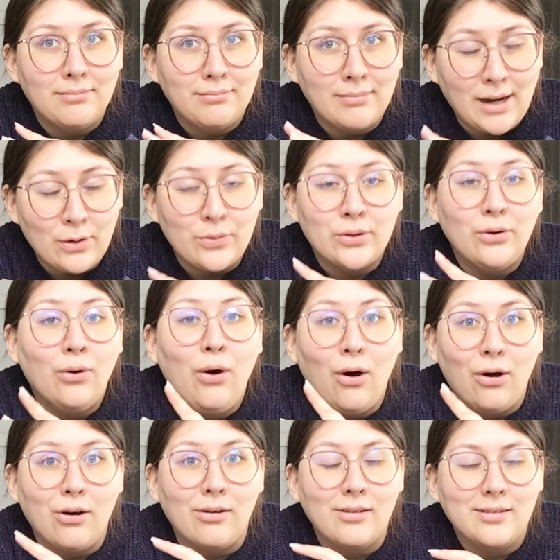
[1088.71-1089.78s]
my real
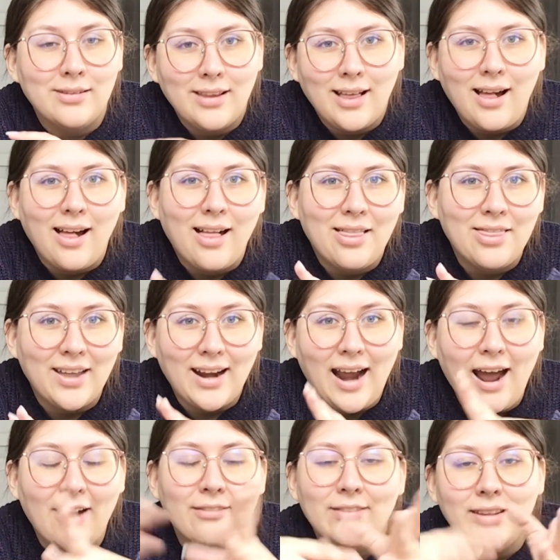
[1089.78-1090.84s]
haul that I
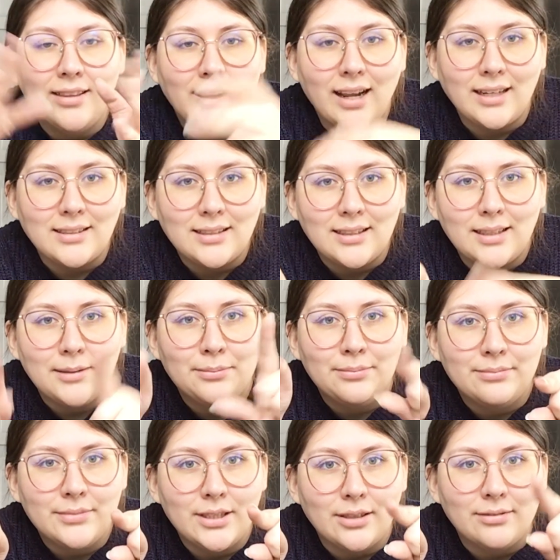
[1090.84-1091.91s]
have in the next clip.
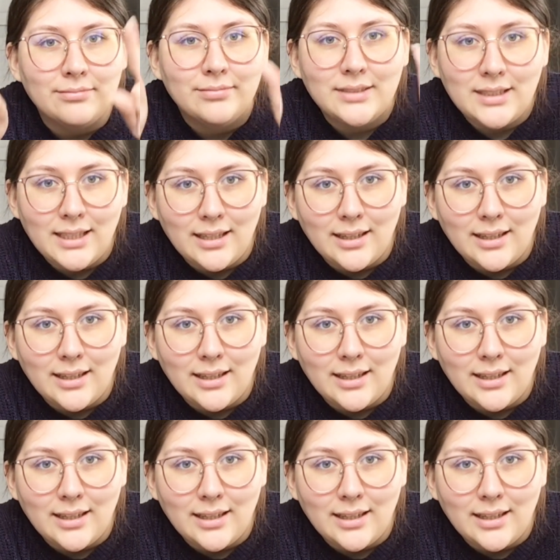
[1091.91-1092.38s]
So see you